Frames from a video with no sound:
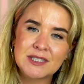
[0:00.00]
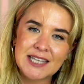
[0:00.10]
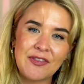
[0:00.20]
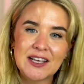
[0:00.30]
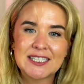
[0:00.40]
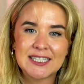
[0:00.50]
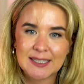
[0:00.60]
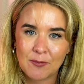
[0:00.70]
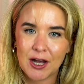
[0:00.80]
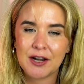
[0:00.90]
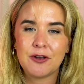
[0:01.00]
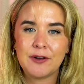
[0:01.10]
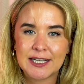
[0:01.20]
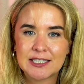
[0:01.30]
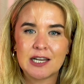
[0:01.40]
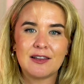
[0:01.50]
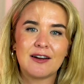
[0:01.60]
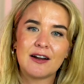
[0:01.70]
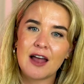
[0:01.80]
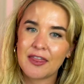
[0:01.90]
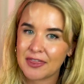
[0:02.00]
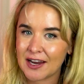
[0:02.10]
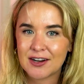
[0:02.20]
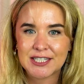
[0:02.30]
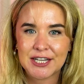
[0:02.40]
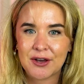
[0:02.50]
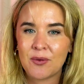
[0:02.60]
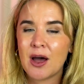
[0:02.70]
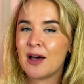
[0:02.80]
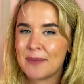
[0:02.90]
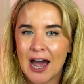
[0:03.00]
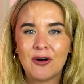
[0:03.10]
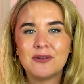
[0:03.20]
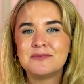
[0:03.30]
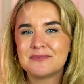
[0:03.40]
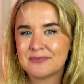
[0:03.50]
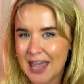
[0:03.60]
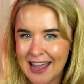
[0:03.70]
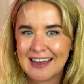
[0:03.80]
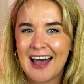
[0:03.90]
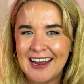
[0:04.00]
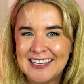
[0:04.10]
send this to someone who needs to learn a thing or two about AI.